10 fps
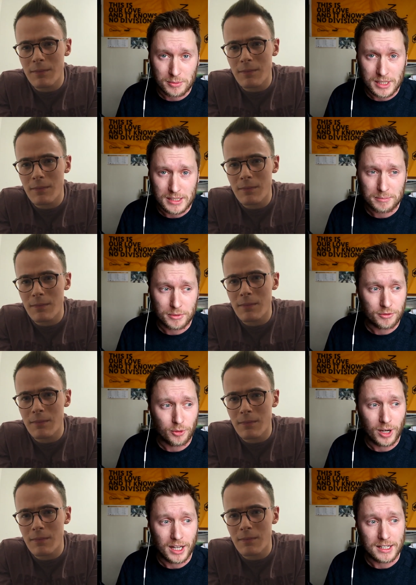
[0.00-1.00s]
Speaker 1: to me
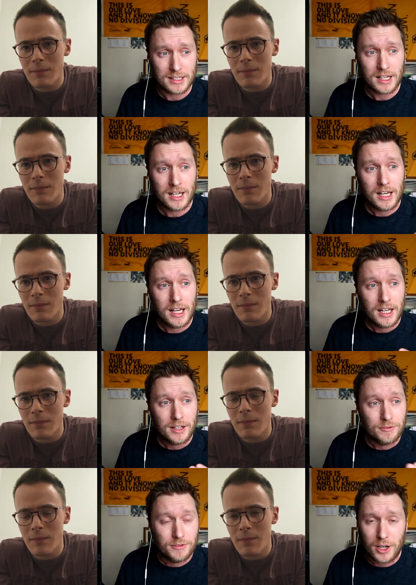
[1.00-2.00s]
beforehand.
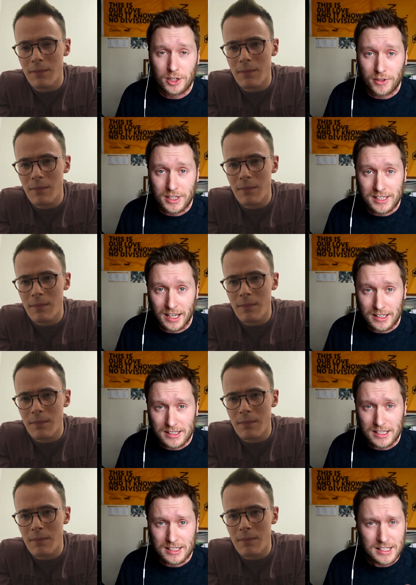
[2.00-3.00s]
Very very
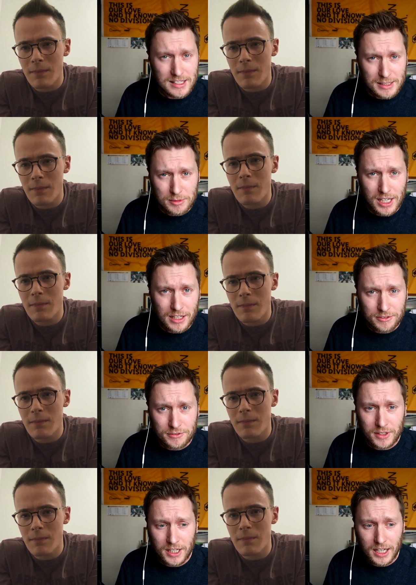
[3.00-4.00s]
talented. Didn't seem to
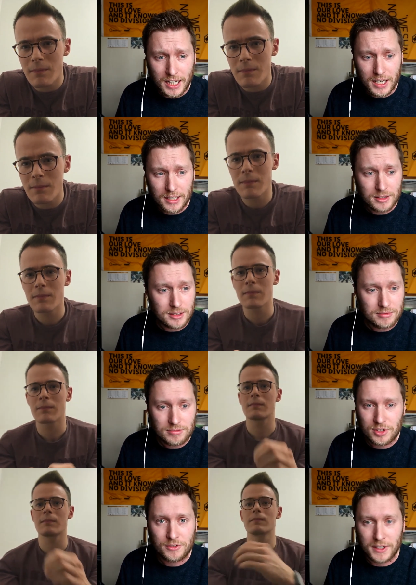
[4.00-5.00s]
have uh,
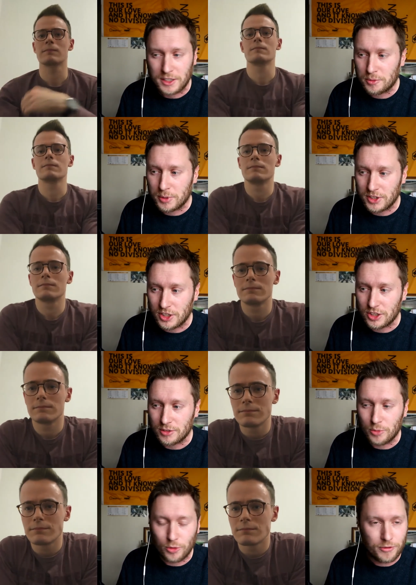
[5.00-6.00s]
fixed
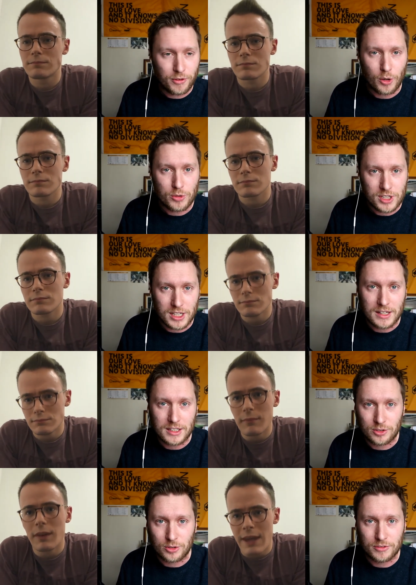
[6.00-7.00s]
position, more floating in
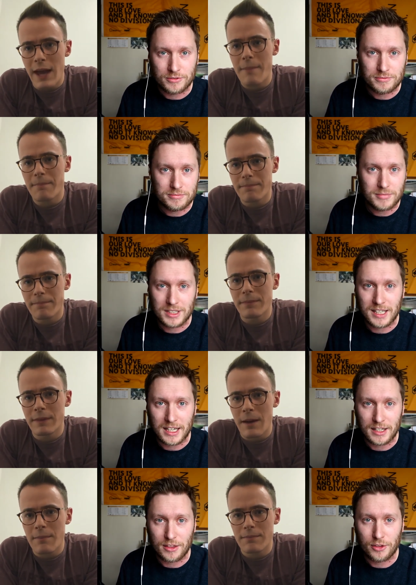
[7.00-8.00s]
the sort of yeah.
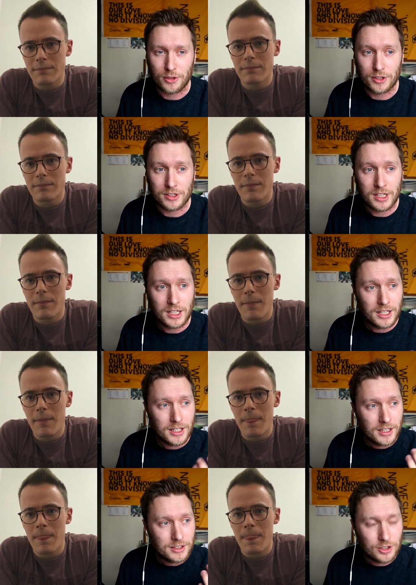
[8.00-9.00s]
attacking yeah. third
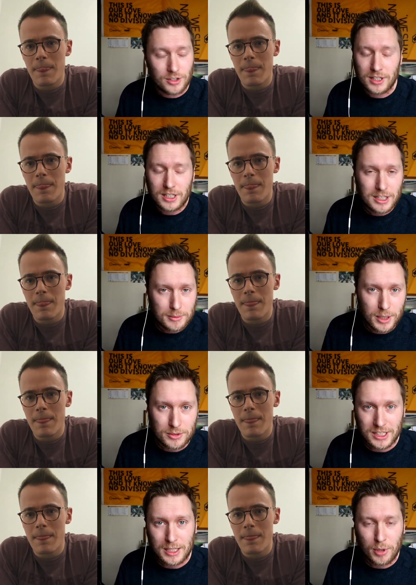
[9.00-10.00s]
do you think you're going to be able
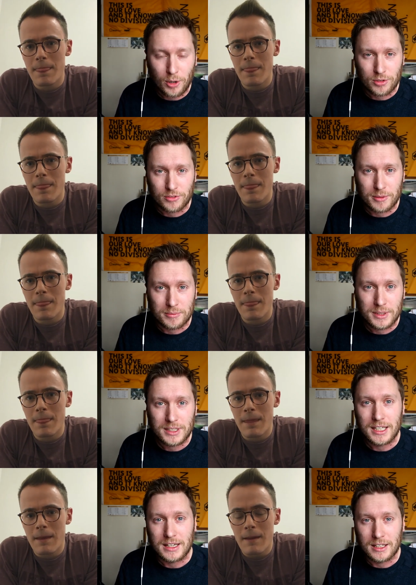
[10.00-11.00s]
to keep hold of him
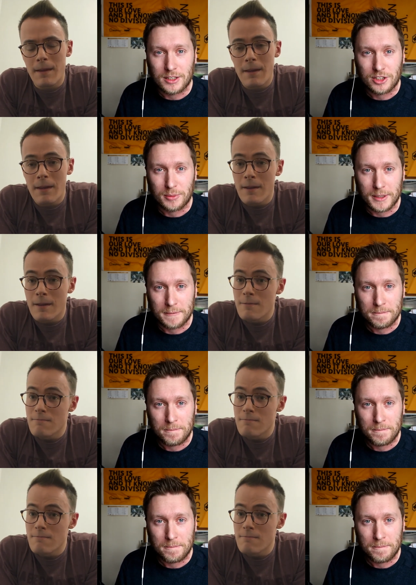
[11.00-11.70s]
in the summer?